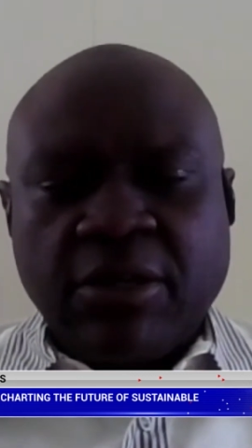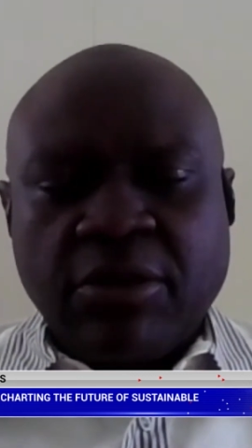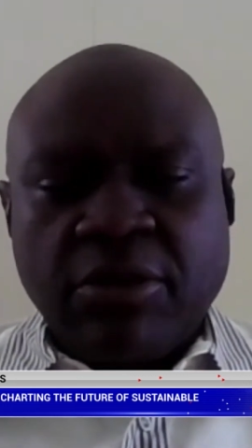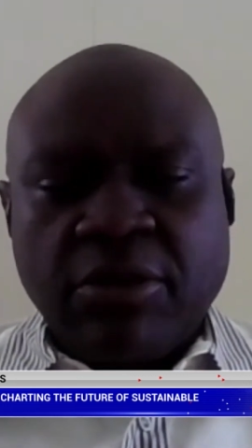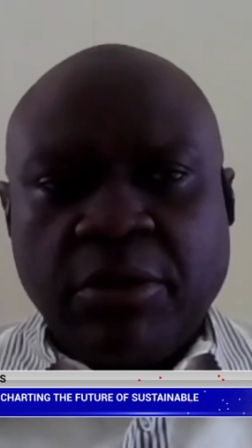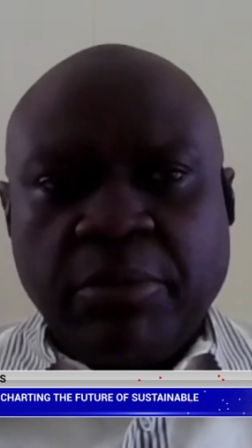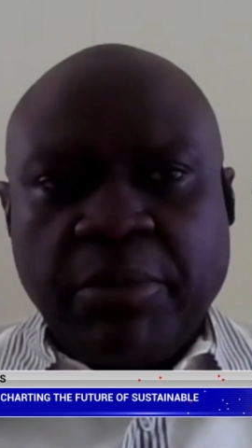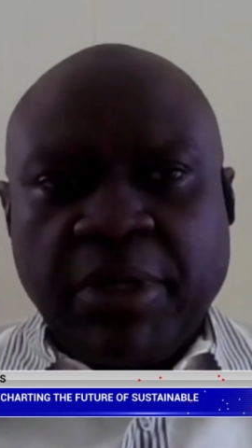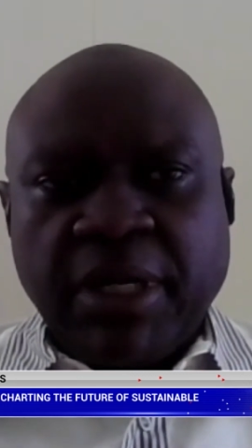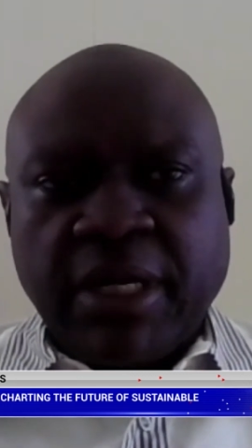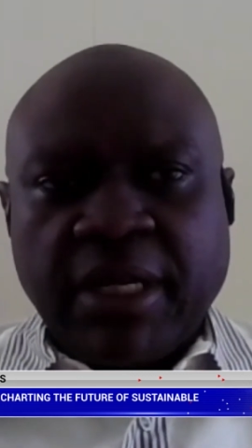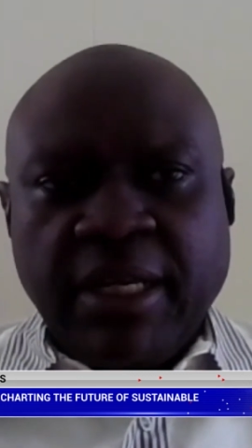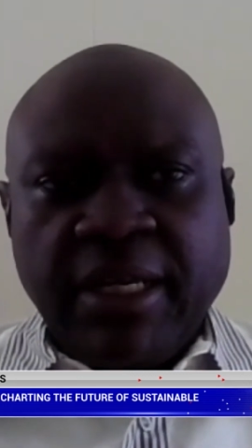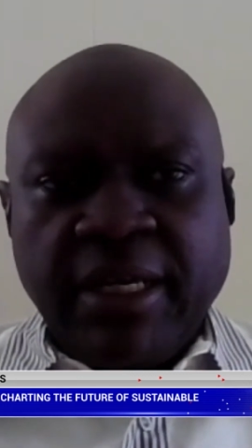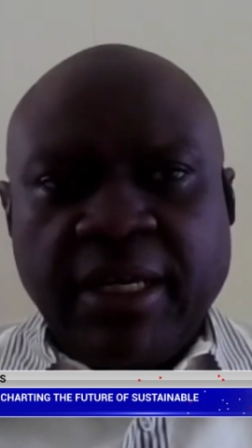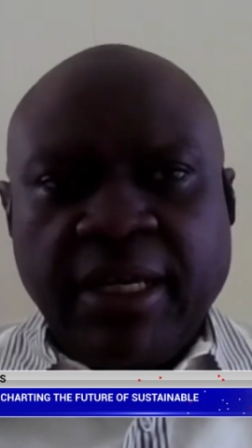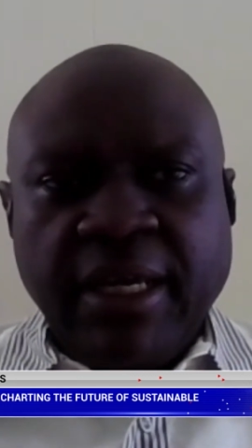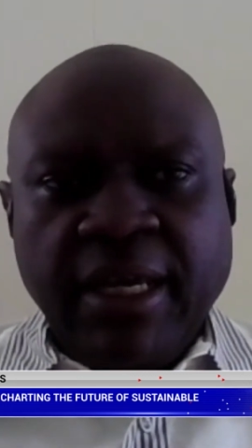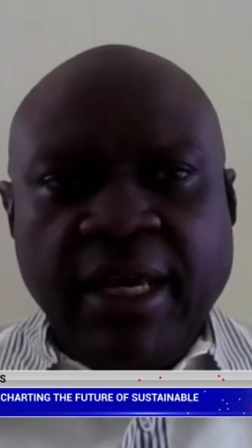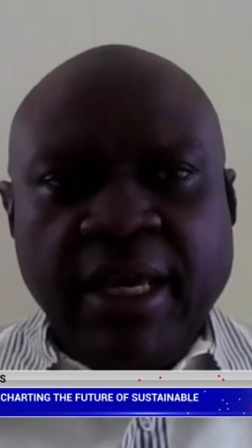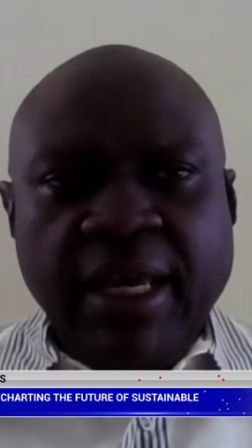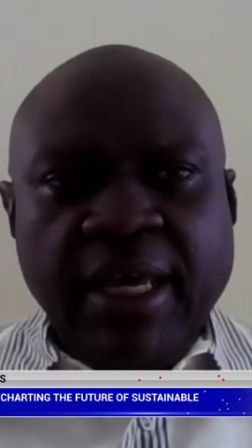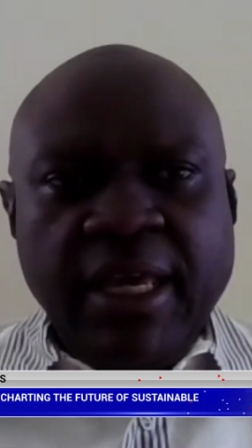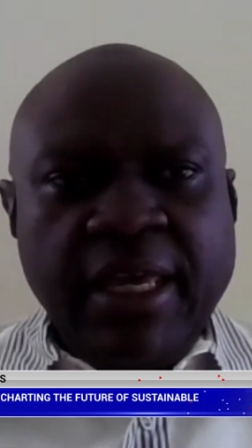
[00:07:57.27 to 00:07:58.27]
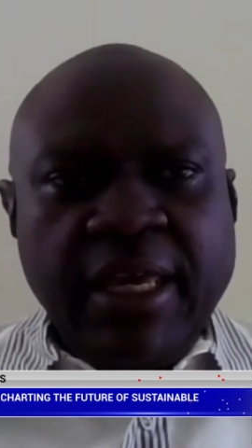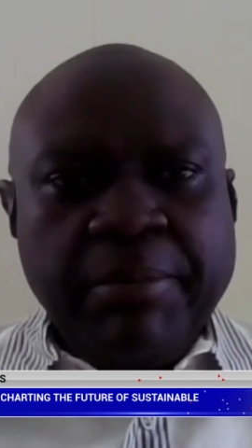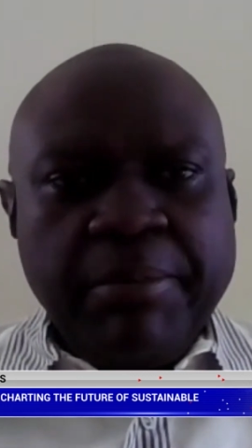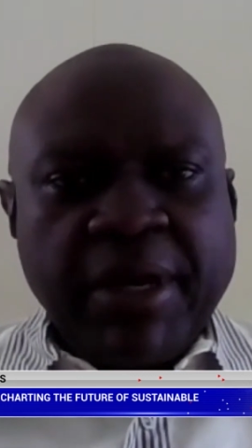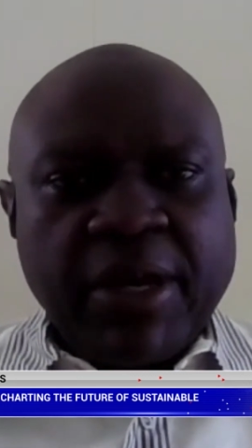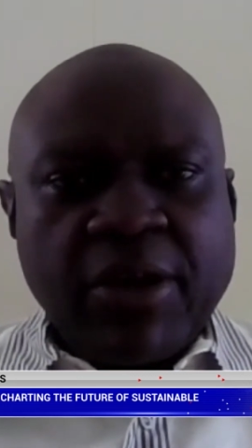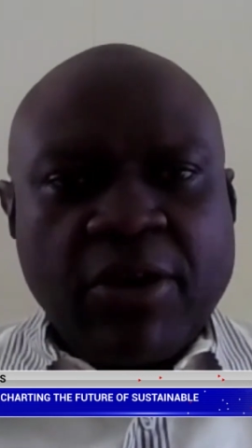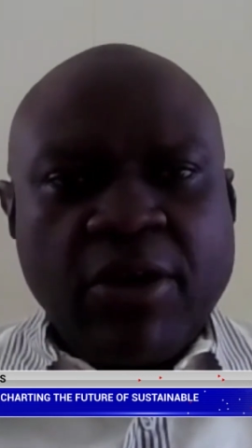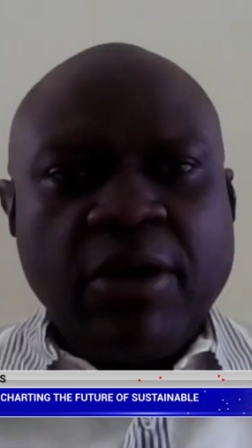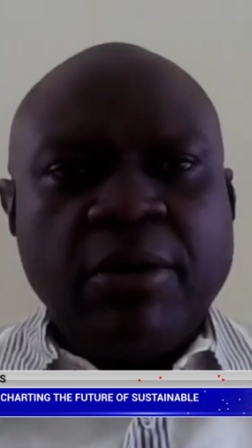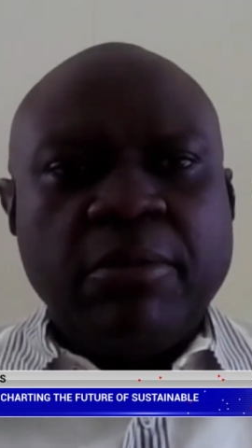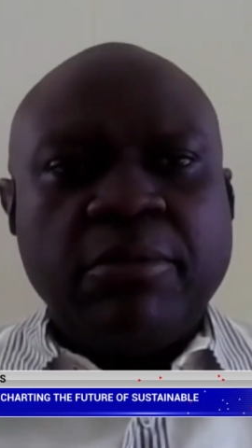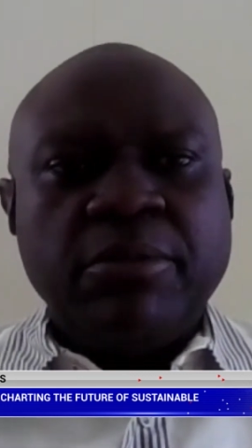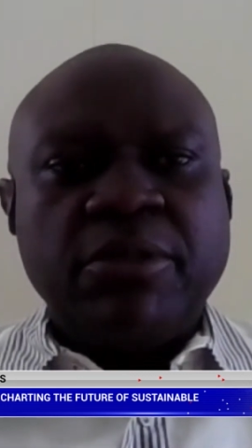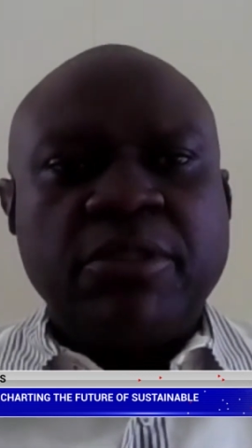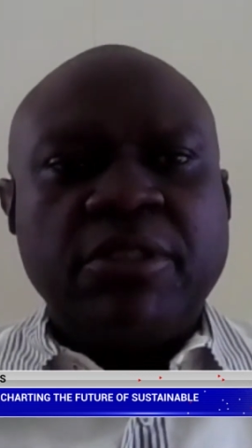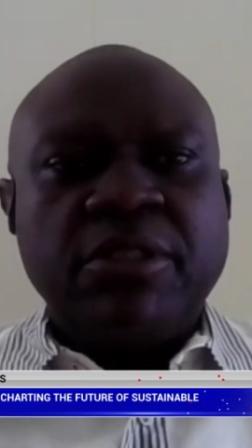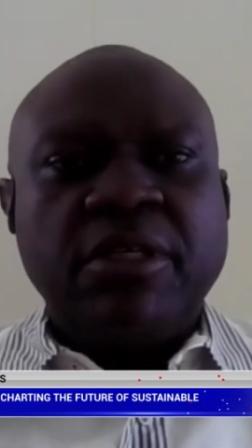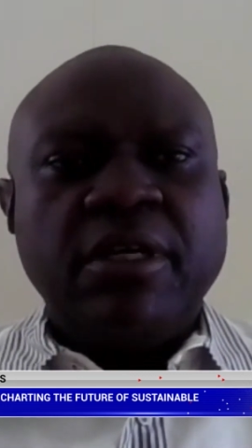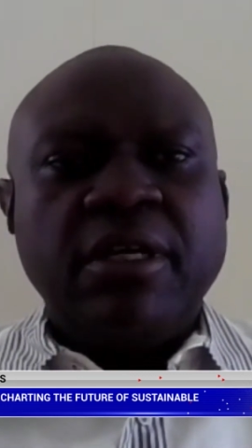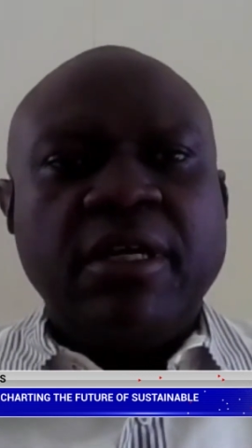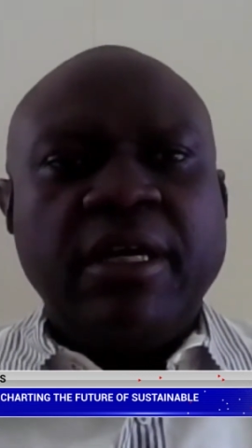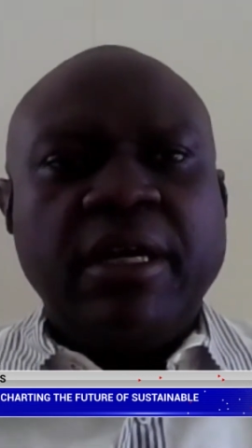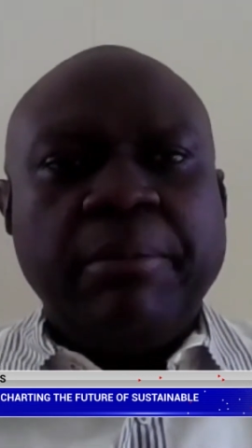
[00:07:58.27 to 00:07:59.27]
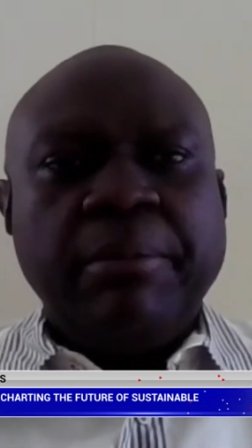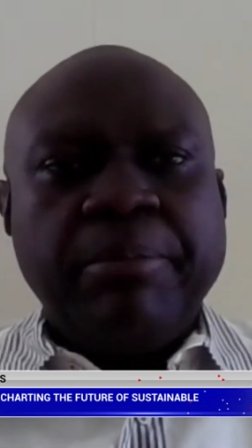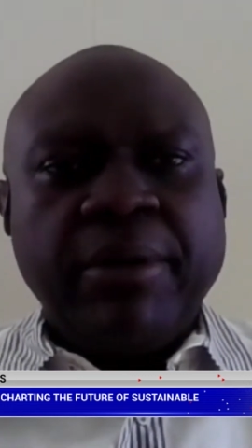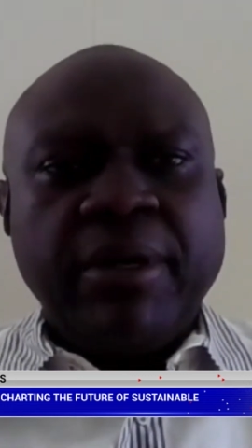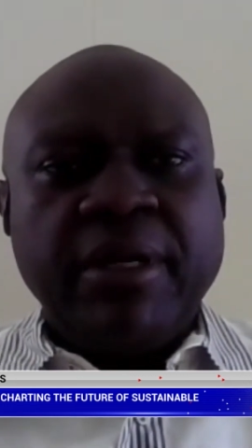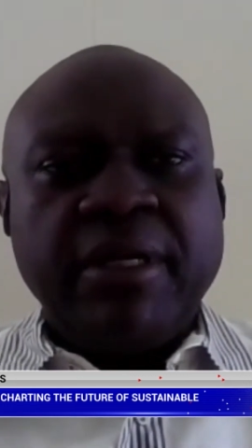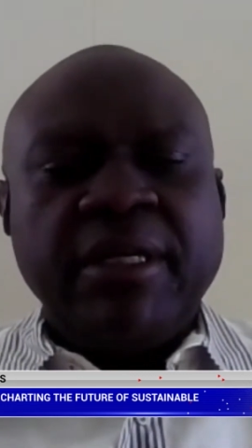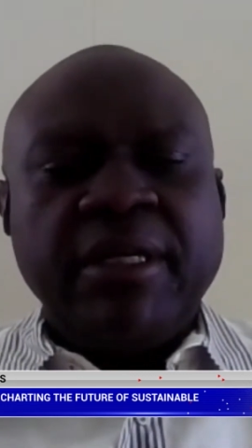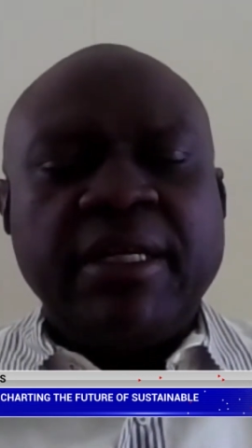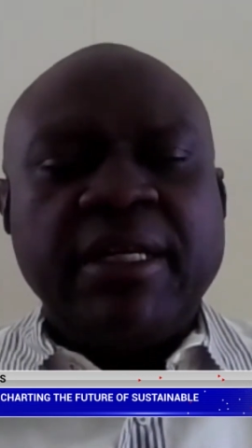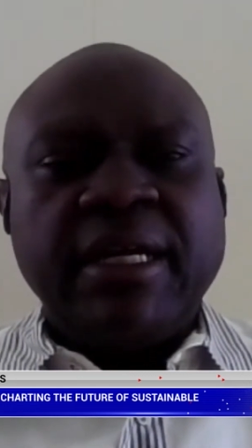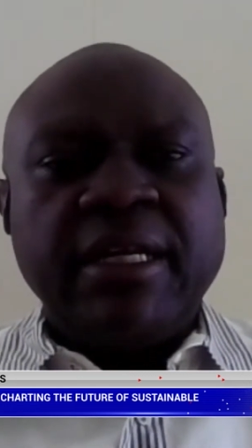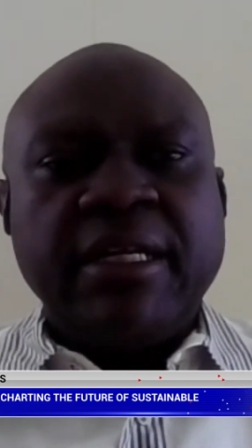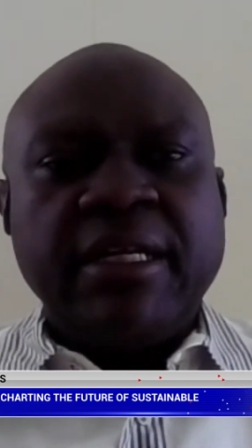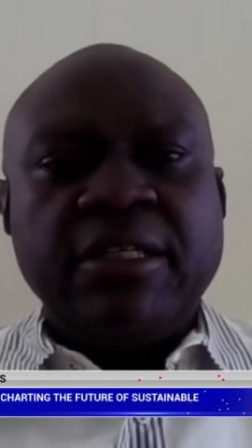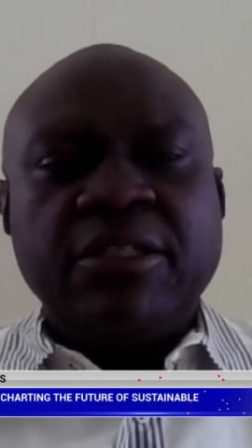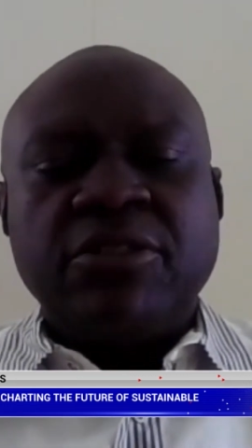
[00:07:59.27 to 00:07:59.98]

economically, he becomes a burden that